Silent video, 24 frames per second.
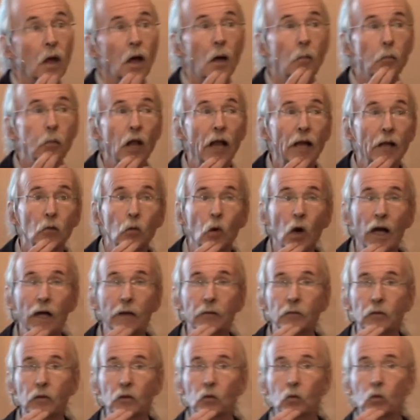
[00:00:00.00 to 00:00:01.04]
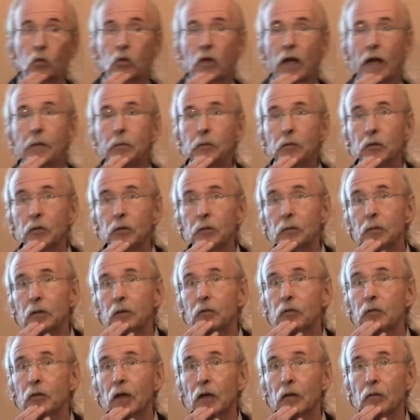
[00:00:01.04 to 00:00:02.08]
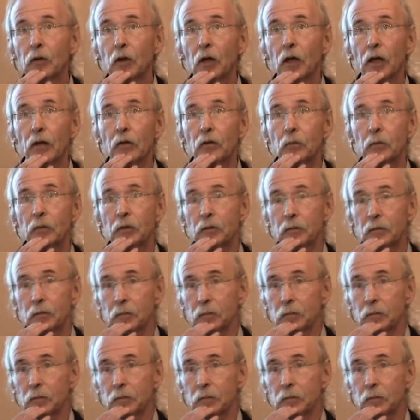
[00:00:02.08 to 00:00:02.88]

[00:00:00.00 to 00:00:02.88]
A black wife is raped in front of her husband.